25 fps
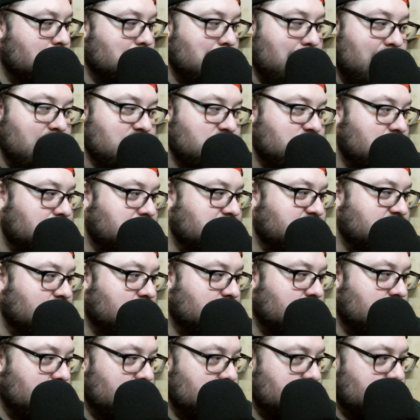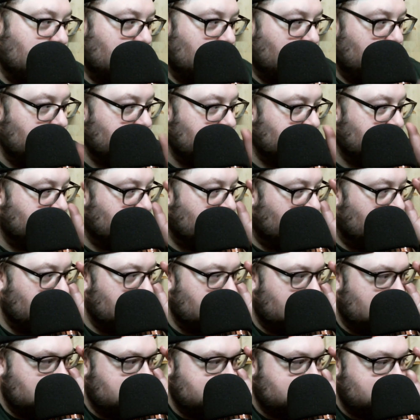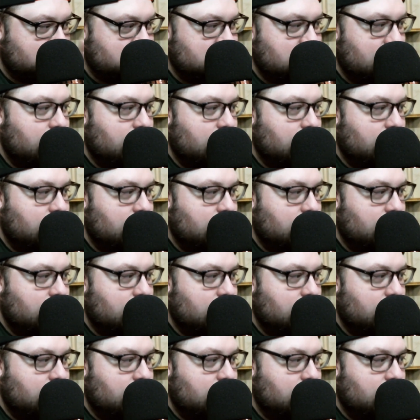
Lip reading: The matchups look good, though. Cardinals,